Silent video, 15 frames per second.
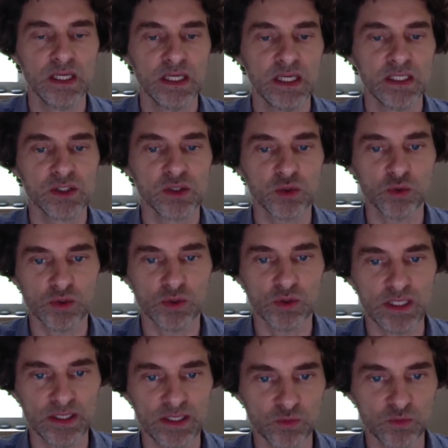So,
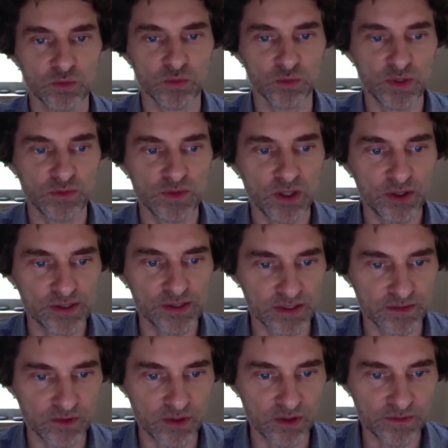and where we
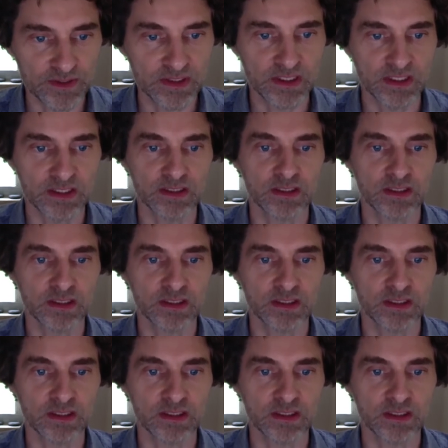also involved in,